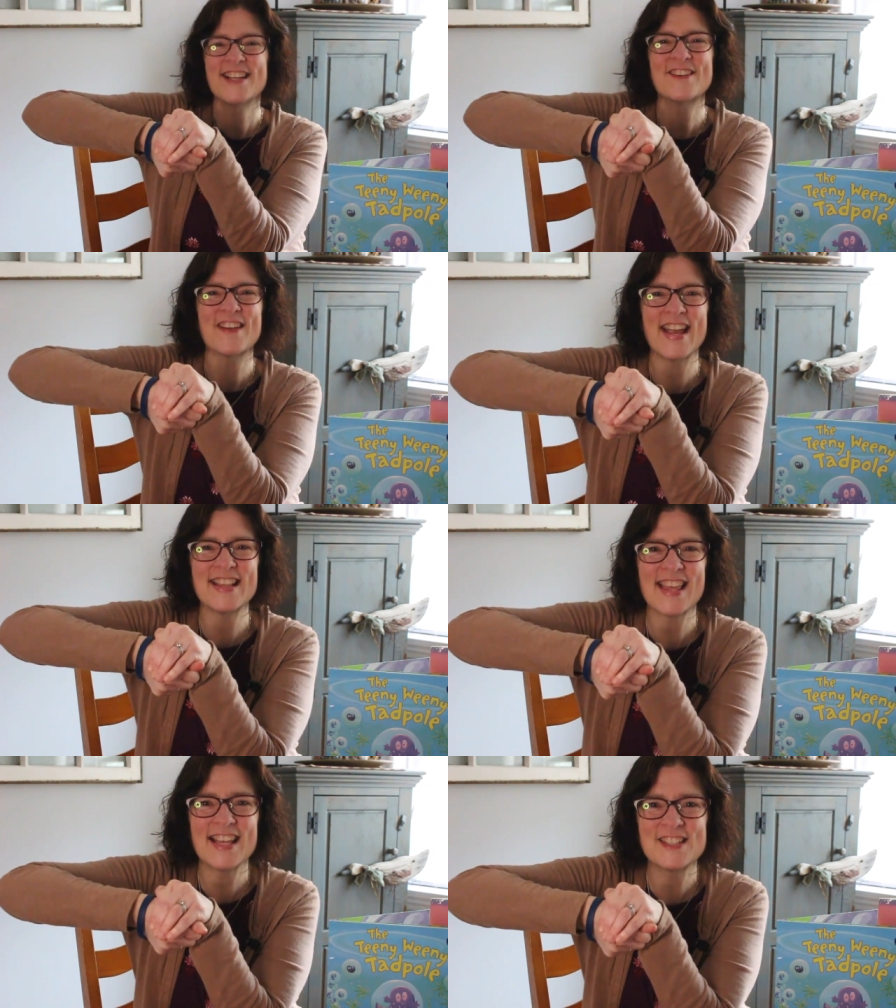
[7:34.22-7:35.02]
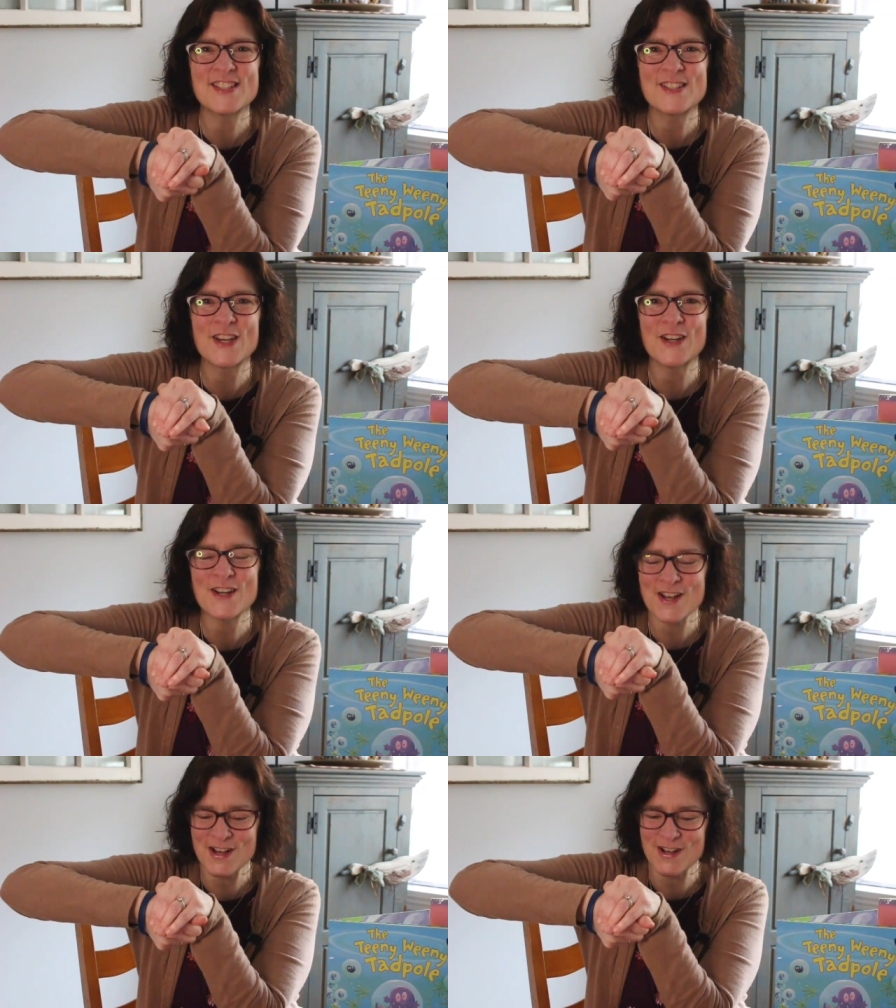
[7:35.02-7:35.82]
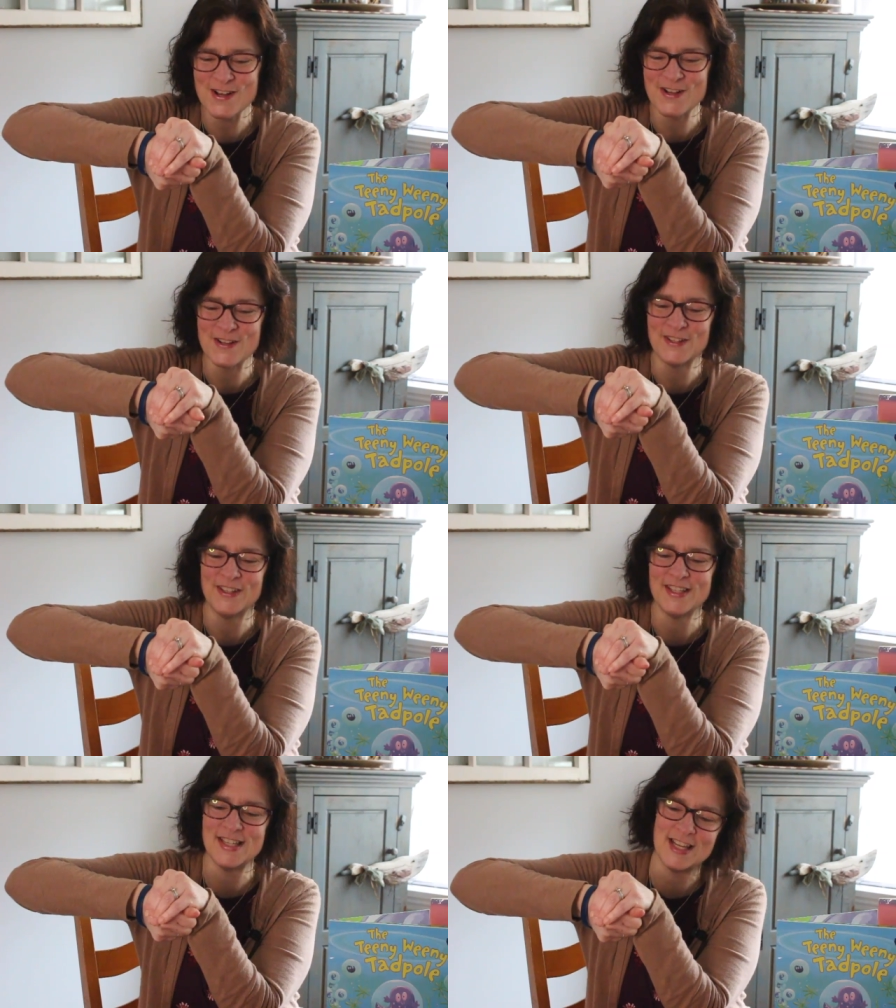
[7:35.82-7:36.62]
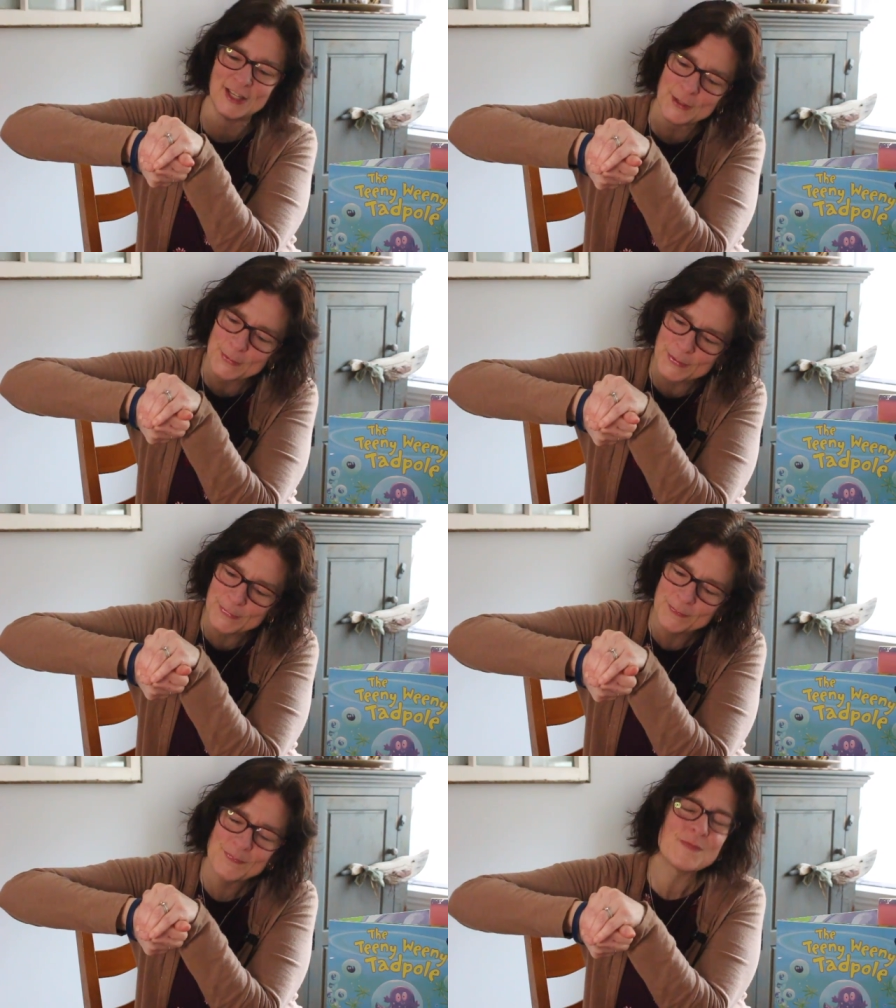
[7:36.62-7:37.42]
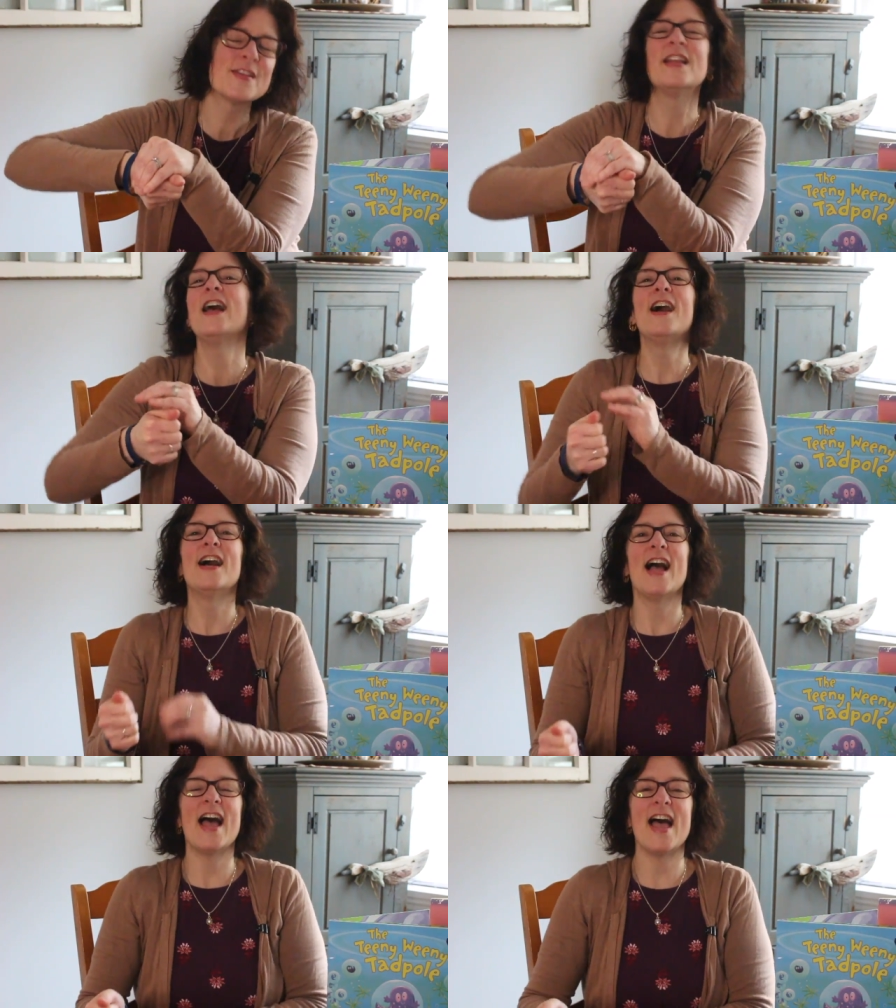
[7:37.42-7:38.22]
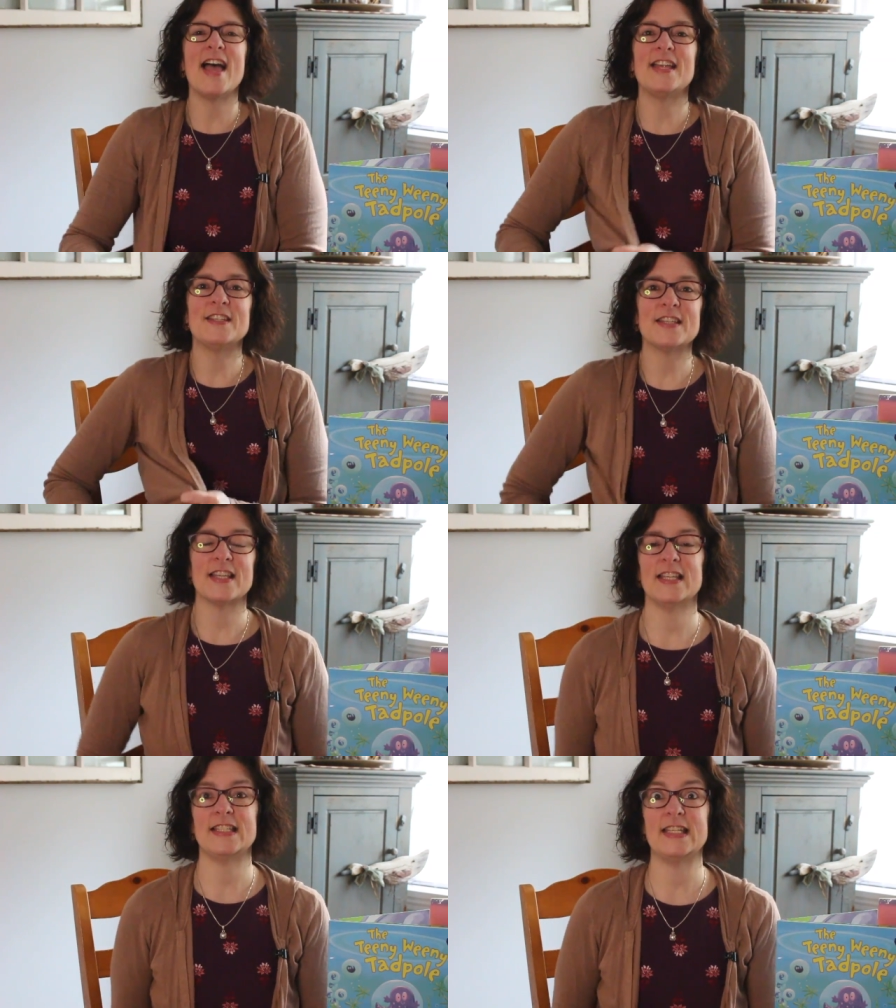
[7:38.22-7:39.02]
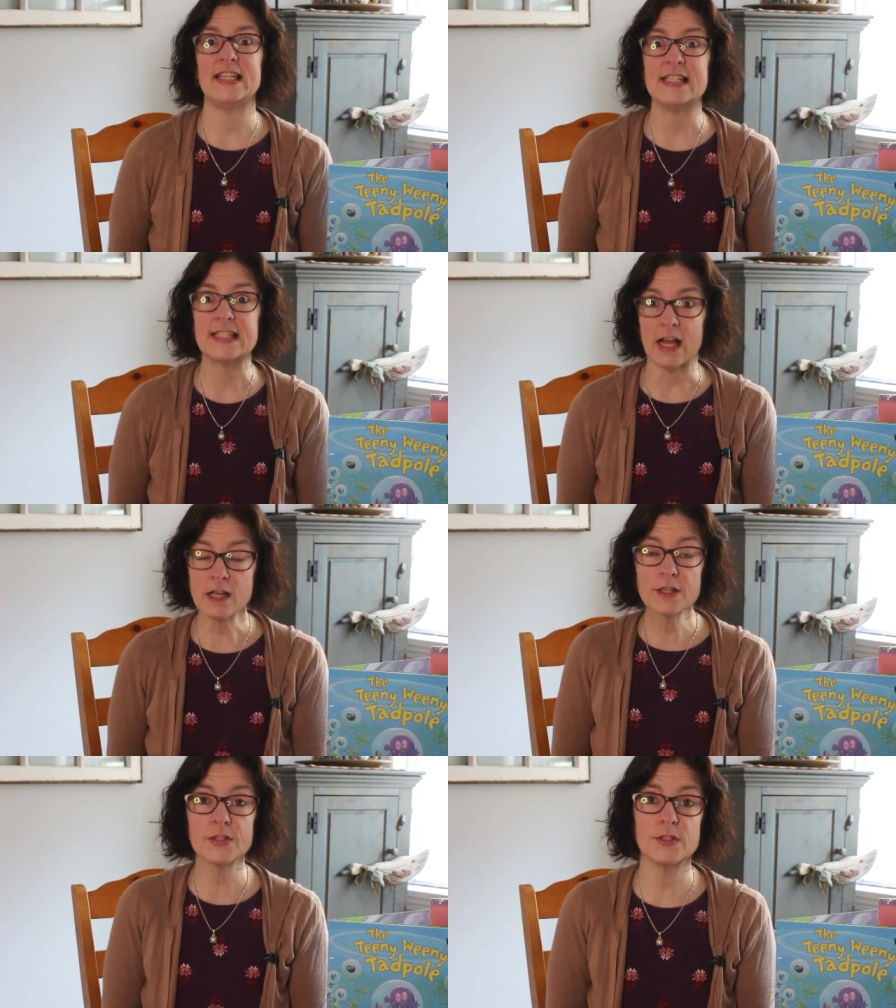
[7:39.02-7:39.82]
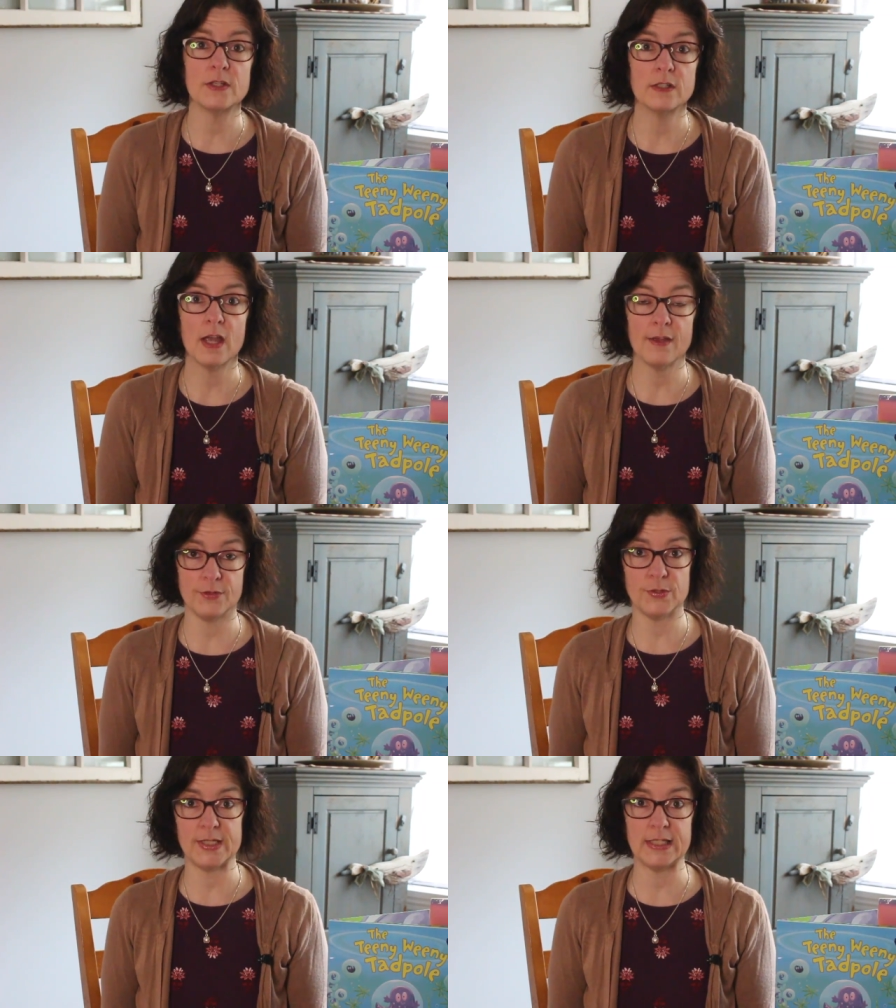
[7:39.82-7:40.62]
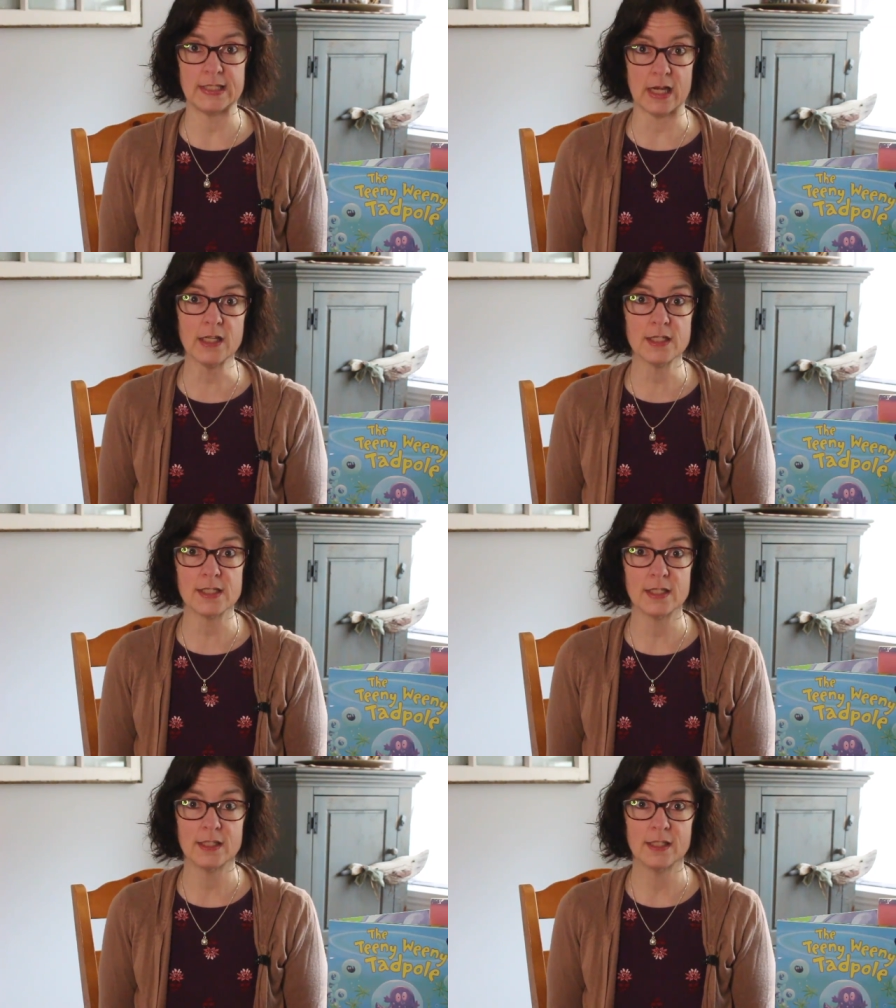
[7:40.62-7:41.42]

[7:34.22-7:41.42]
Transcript: Great, that's turtle. Isn't it cute? And let's see, ducks. Have you seen ducks?